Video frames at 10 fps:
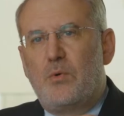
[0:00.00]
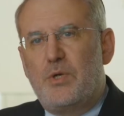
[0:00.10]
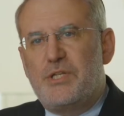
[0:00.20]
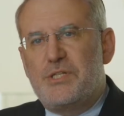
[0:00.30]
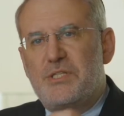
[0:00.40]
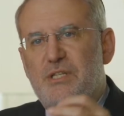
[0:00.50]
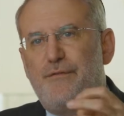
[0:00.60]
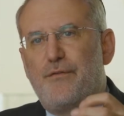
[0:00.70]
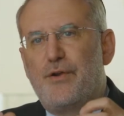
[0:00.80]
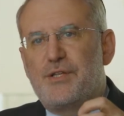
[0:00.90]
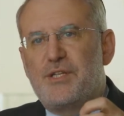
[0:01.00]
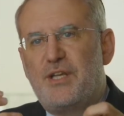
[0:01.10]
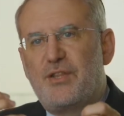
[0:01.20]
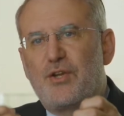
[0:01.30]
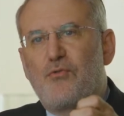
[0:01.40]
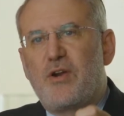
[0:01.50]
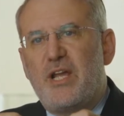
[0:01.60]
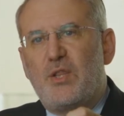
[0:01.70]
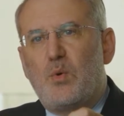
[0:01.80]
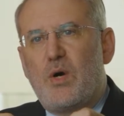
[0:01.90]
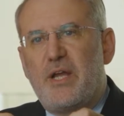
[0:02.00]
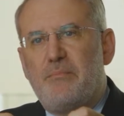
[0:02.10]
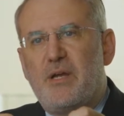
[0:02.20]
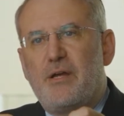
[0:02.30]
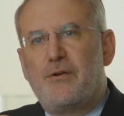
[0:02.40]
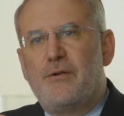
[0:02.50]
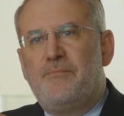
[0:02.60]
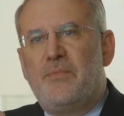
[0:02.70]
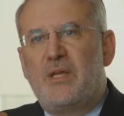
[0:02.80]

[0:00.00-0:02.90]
which is different in the gray and the white matter.